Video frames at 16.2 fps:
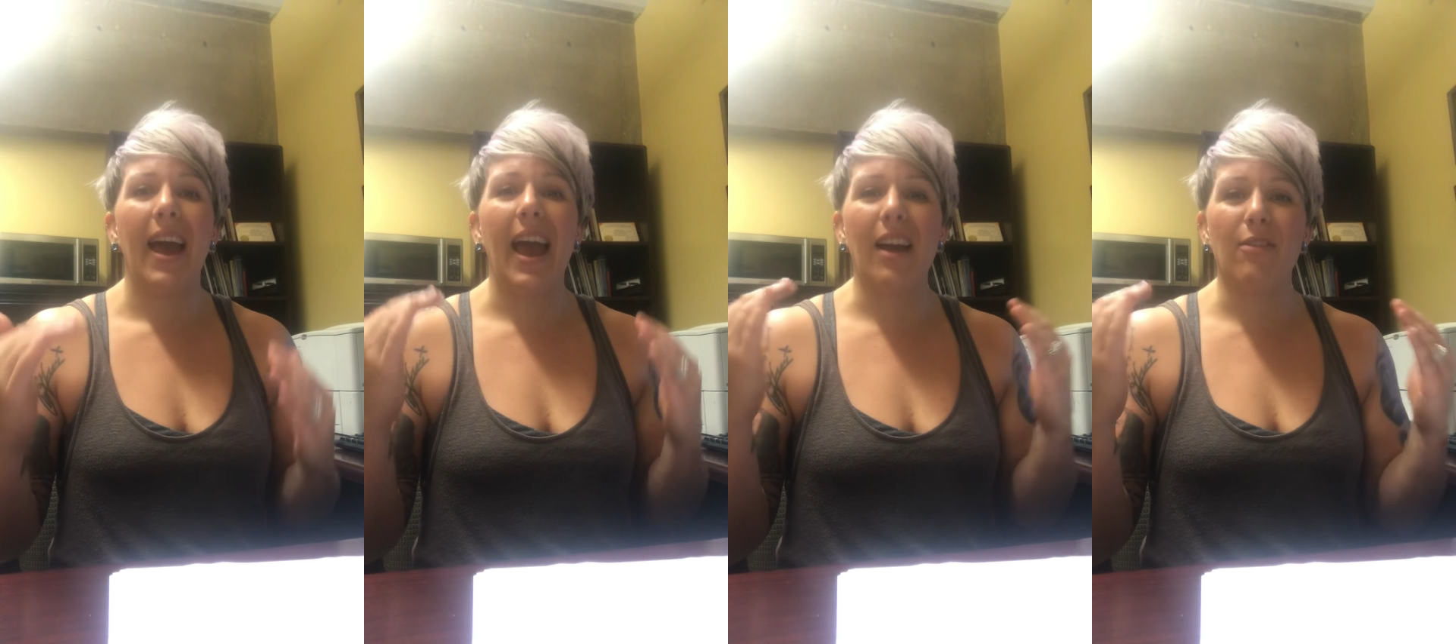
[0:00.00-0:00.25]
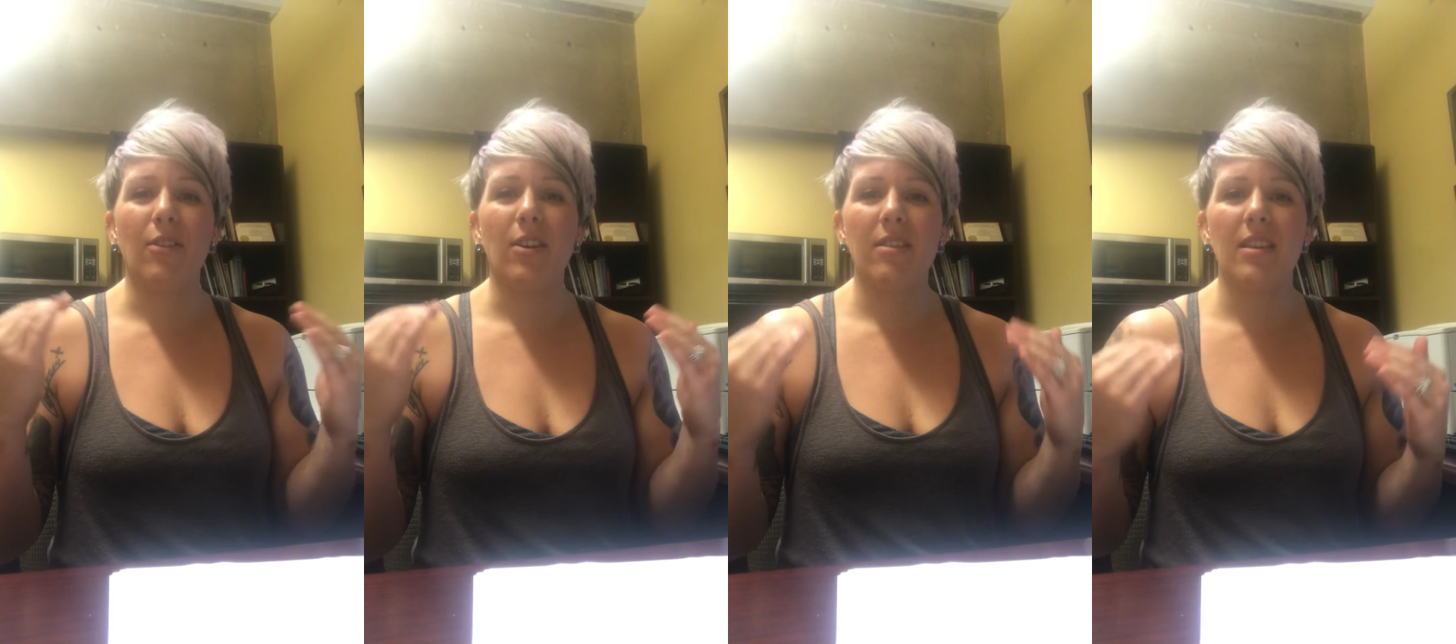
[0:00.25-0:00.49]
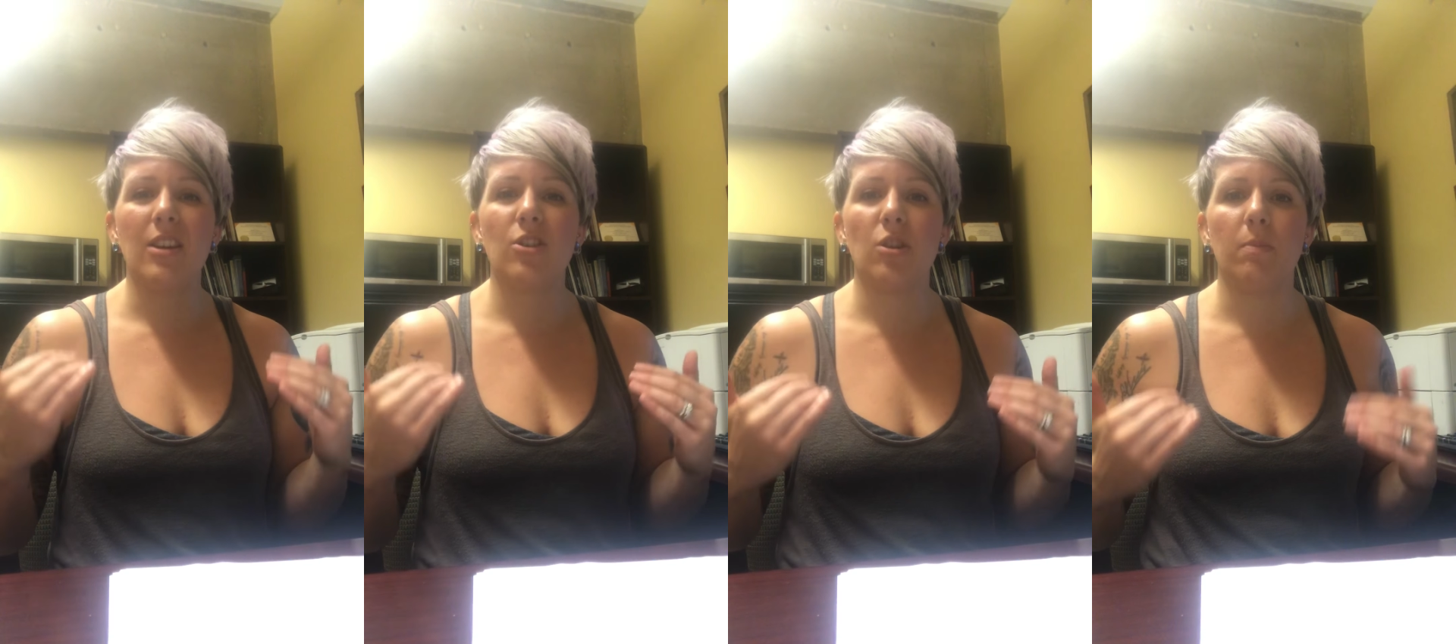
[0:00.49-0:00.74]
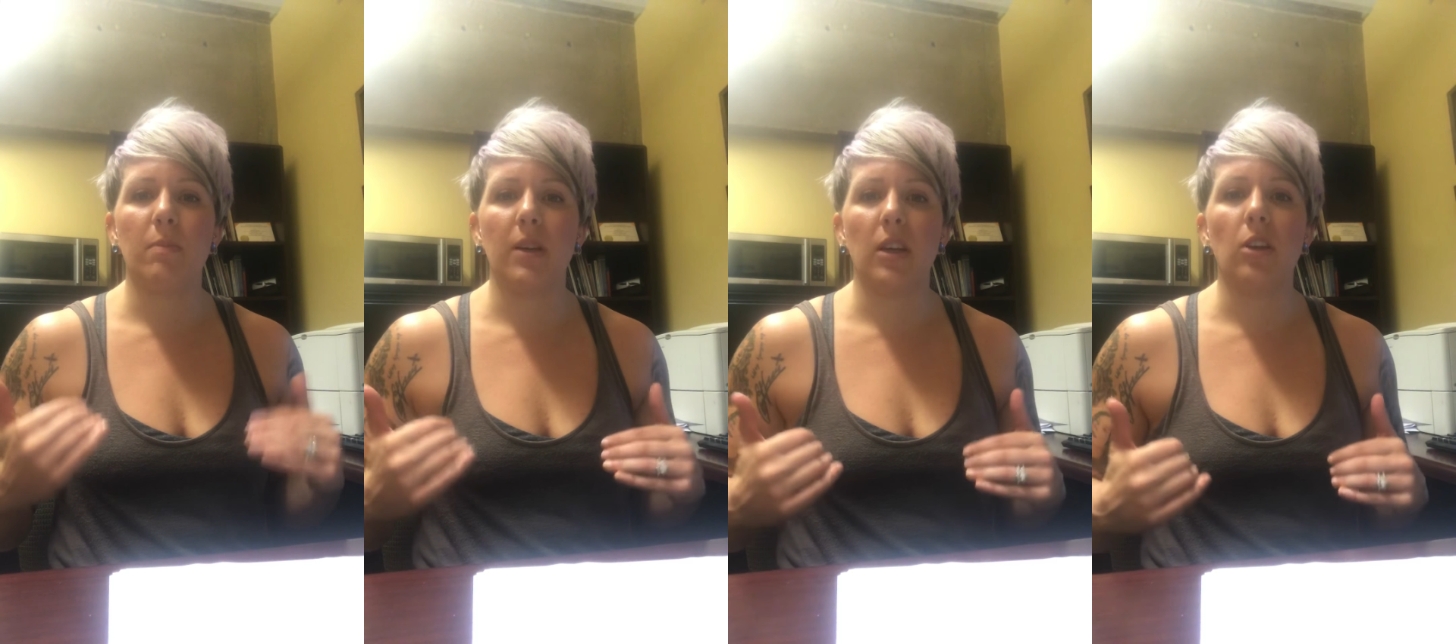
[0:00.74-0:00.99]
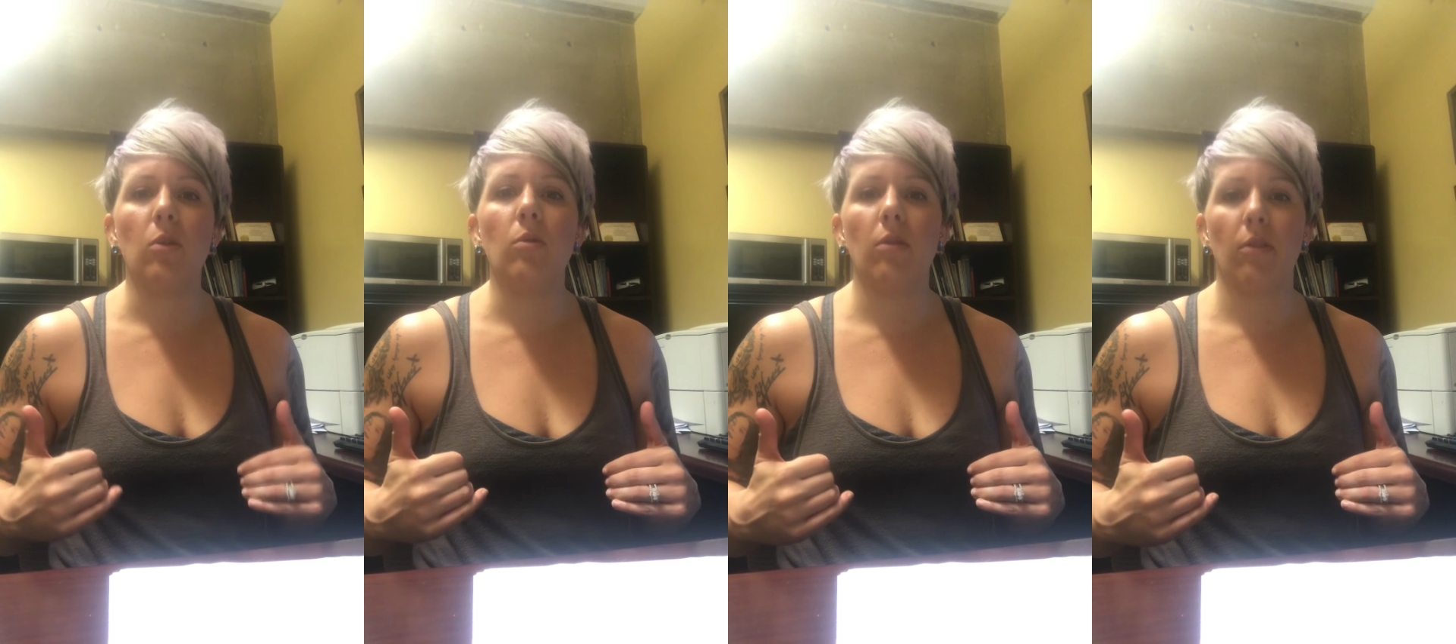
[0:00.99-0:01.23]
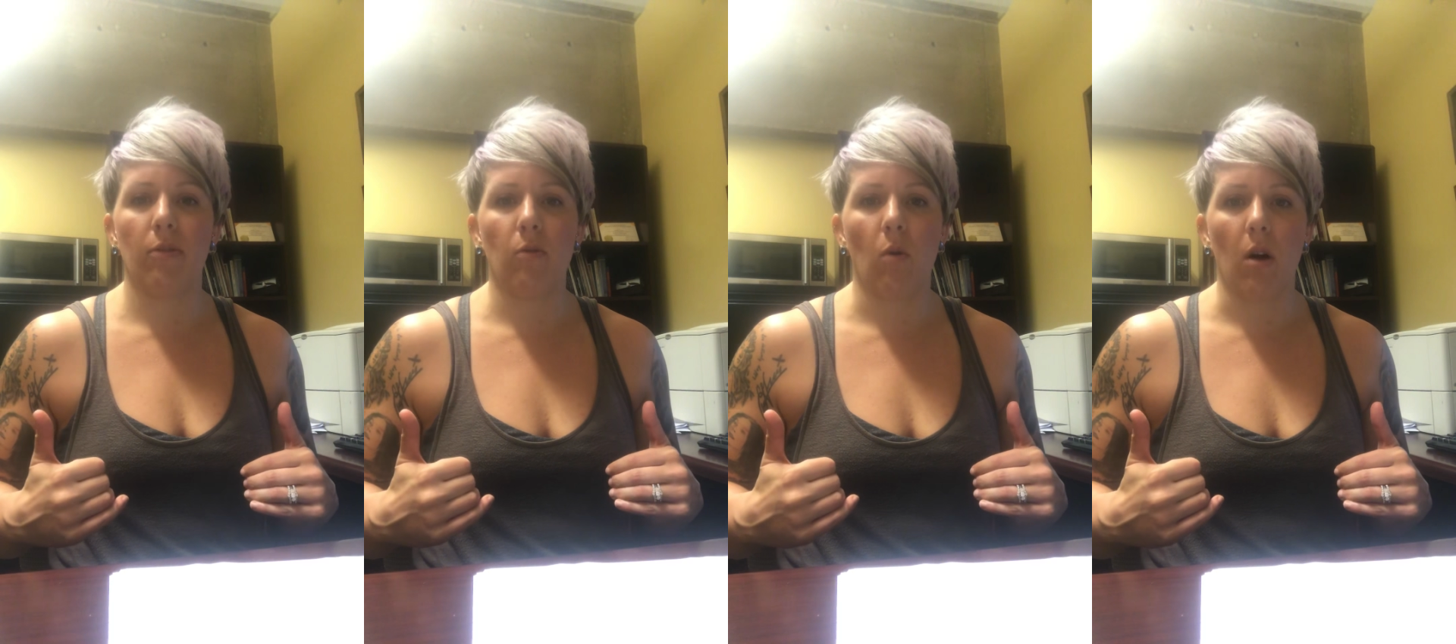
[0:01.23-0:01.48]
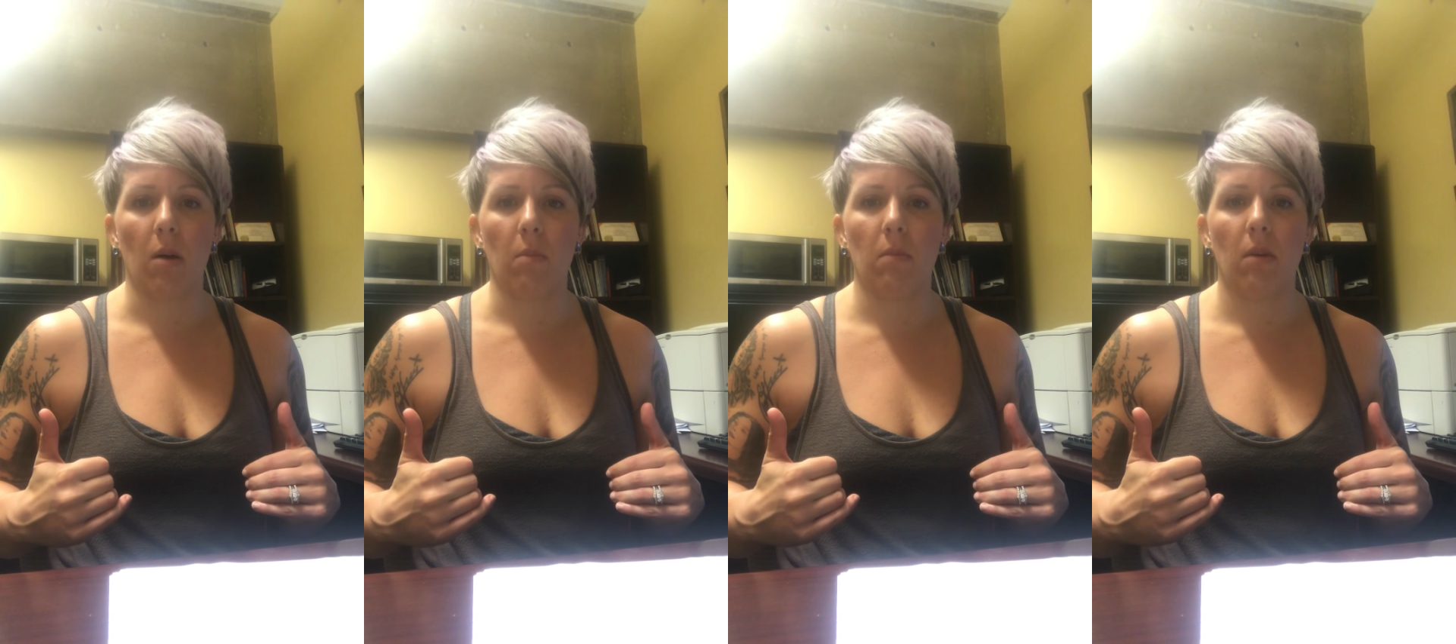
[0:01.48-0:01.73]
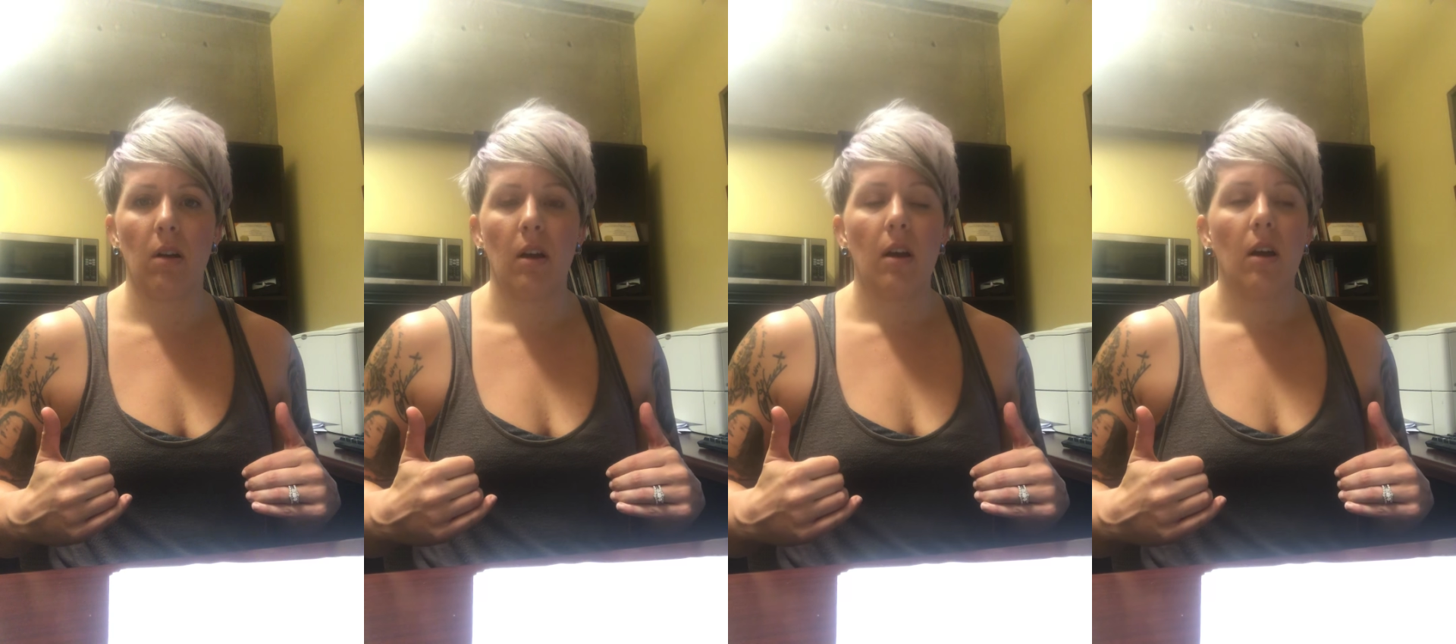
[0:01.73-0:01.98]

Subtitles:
Everything should be uniform.